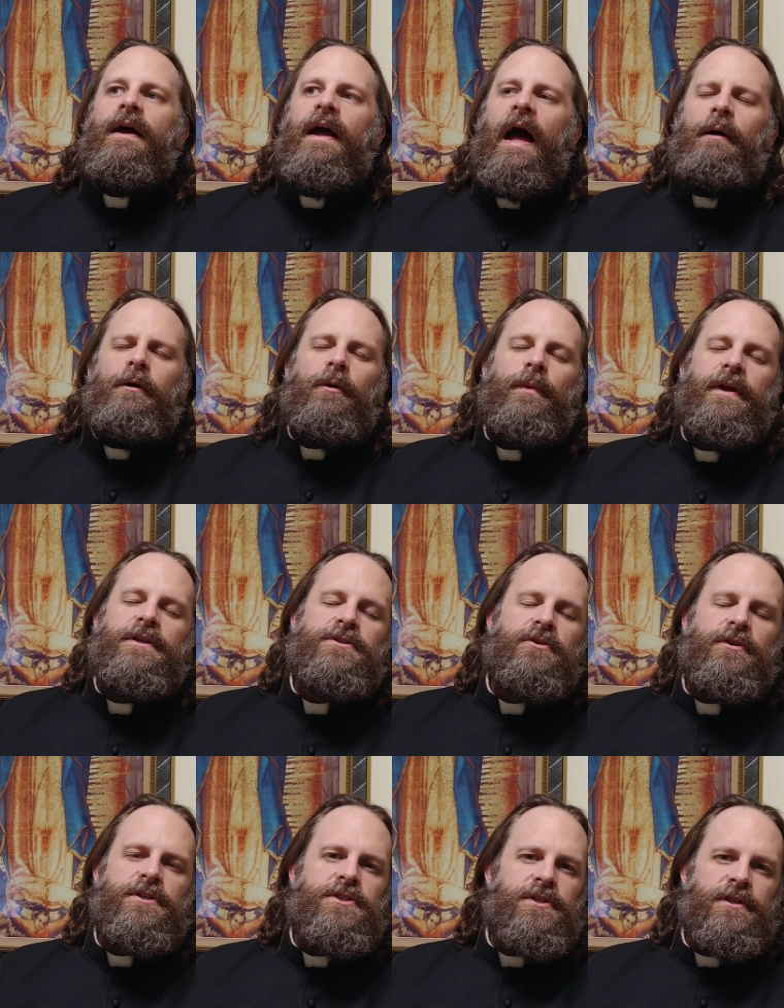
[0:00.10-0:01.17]
How are we as
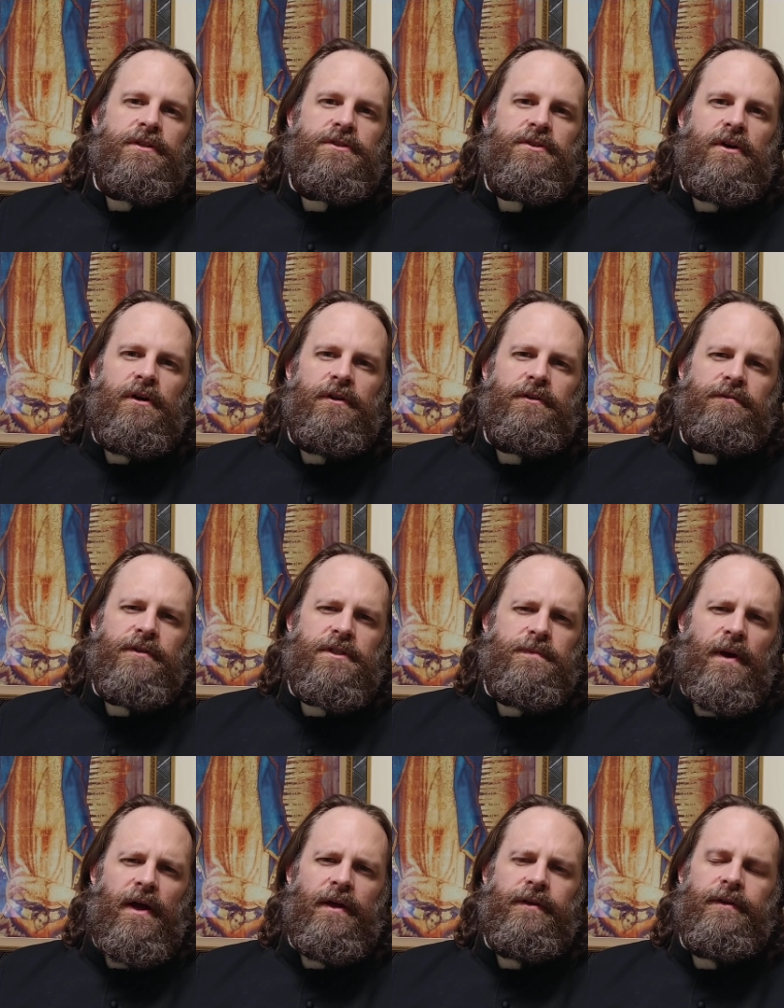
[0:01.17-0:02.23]
Christians called to
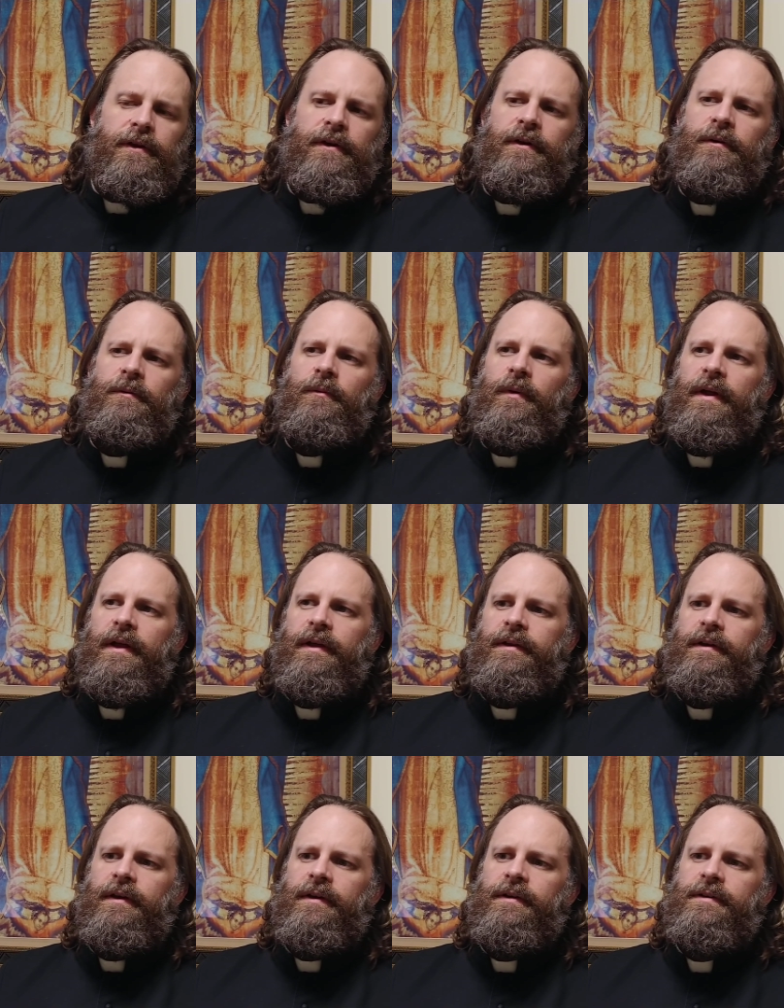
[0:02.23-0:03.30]
respond
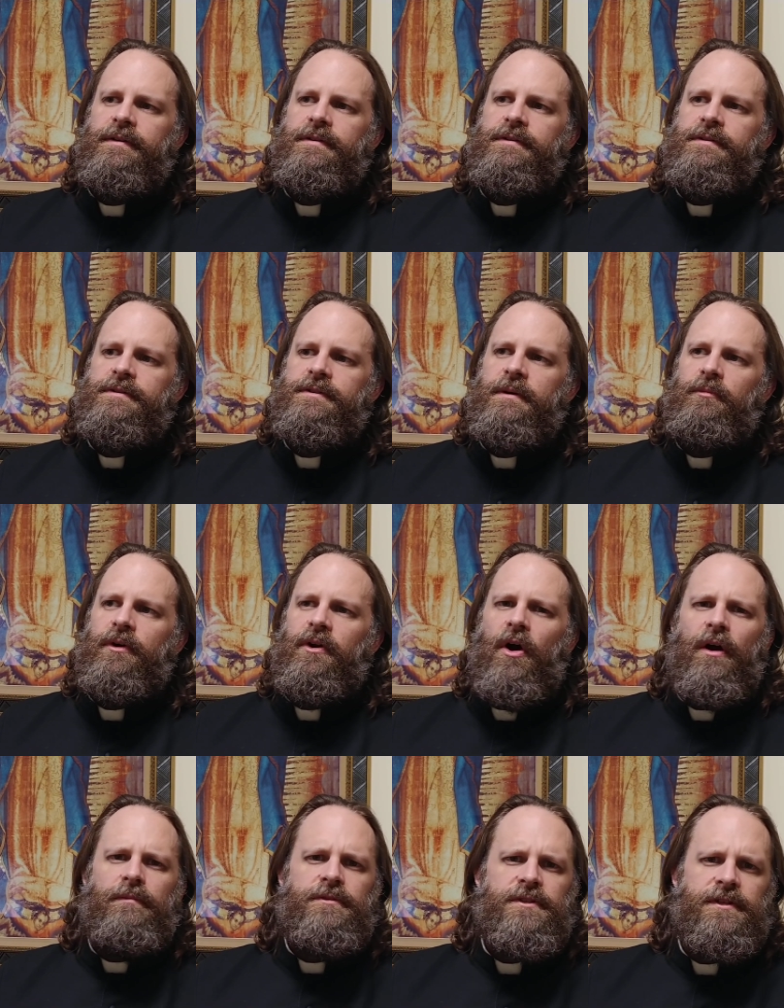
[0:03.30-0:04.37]
when someone
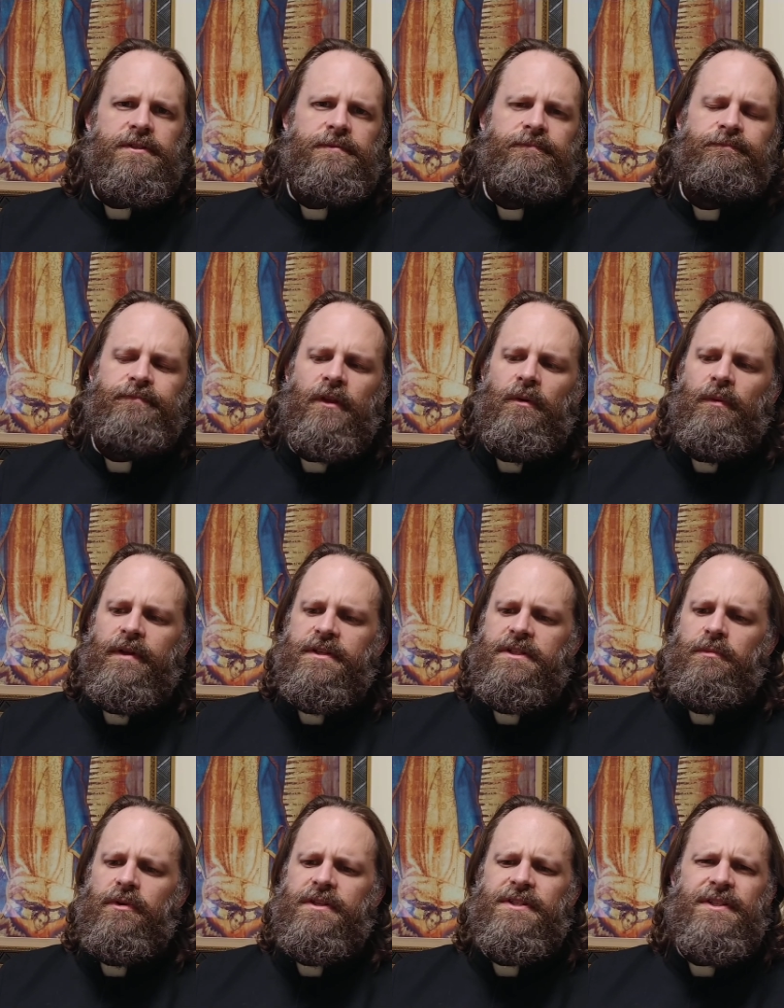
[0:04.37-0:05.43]
harms us, when
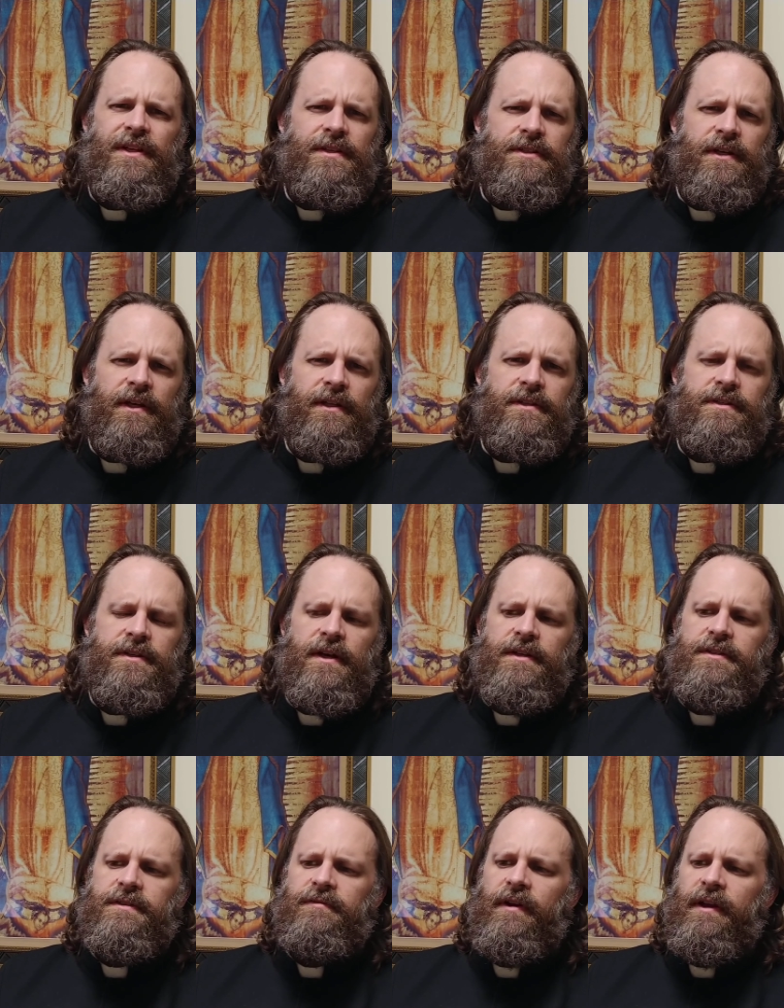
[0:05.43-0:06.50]
someone sins against
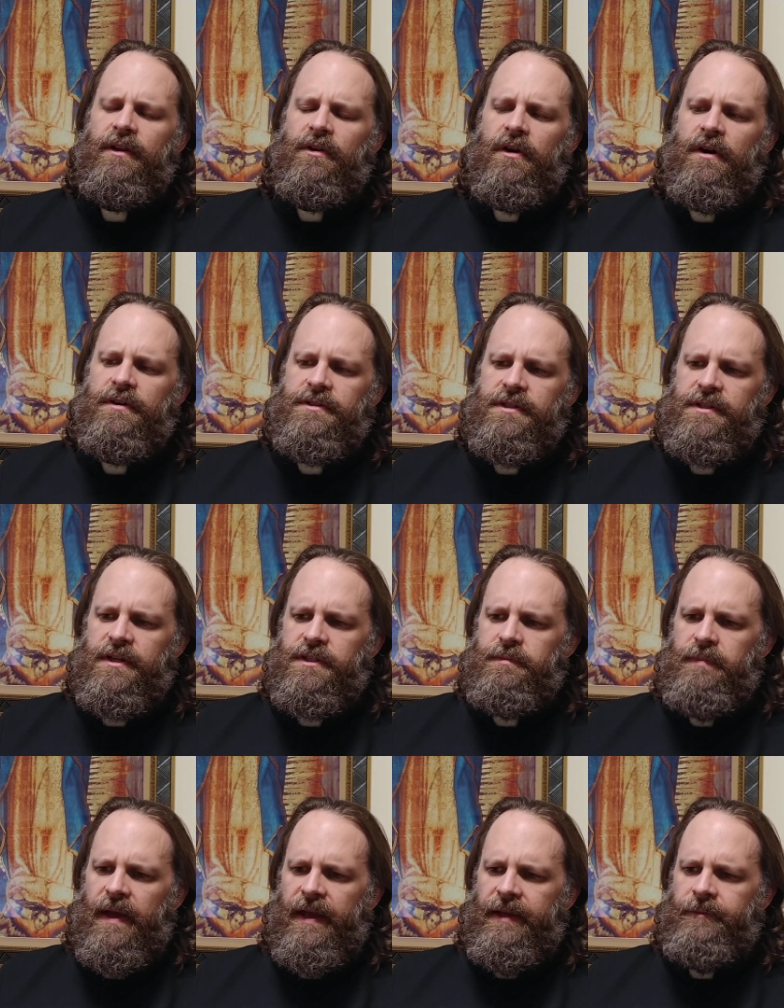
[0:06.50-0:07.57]
us, right, and causes us
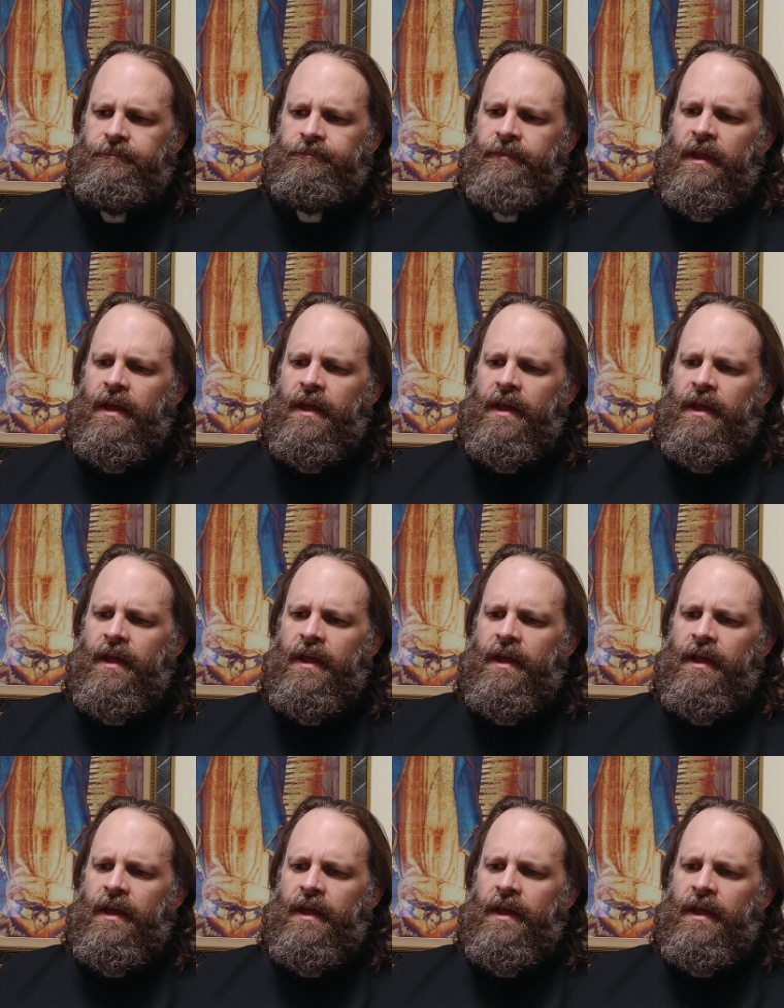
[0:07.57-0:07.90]
pain?